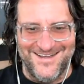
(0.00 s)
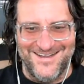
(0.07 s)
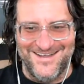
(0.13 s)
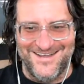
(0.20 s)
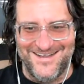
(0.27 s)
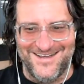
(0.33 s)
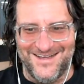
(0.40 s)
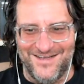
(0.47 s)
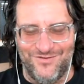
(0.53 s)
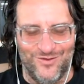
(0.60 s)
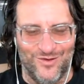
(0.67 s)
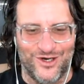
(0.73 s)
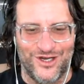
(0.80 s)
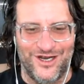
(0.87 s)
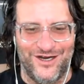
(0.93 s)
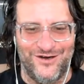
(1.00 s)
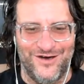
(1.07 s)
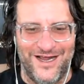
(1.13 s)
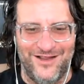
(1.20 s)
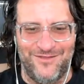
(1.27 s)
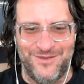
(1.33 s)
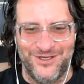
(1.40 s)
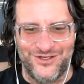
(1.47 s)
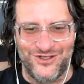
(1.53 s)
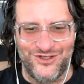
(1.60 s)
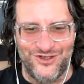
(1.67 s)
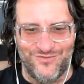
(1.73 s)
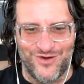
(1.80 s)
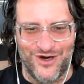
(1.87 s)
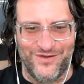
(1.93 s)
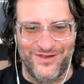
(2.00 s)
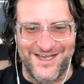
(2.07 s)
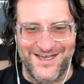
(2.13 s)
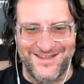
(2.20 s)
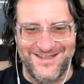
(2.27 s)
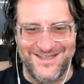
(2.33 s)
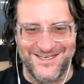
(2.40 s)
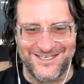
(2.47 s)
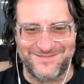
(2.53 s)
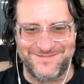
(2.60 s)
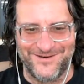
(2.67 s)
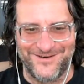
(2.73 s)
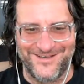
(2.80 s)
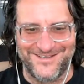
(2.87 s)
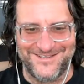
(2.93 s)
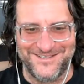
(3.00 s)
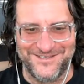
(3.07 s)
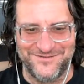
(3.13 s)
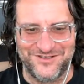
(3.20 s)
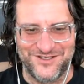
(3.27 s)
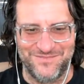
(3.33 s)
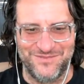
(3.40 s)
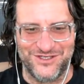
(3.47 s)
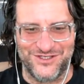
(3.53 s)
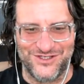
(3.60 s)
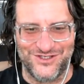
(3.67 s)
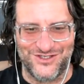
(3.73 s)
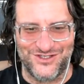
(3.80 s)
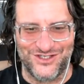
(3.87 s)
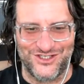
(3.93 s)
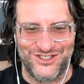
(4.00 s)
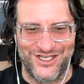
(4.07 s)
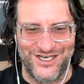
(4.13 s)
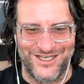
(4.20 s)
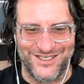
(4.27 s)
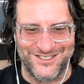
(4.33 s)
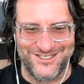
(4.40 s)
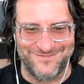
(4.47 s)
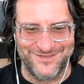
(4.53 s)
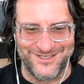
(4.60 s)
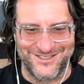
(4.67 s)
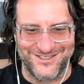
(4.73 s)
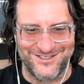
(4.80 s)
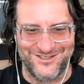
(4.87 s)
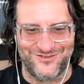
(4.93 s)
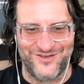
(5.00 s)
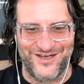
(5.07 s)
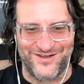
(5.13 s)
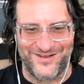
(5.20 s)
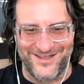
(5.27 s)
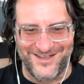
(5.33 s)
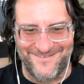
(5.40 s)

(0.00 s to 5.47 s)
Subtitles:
If you're working on your 8th business, you probably had the experience of some businesses succeeding and some businesses failing.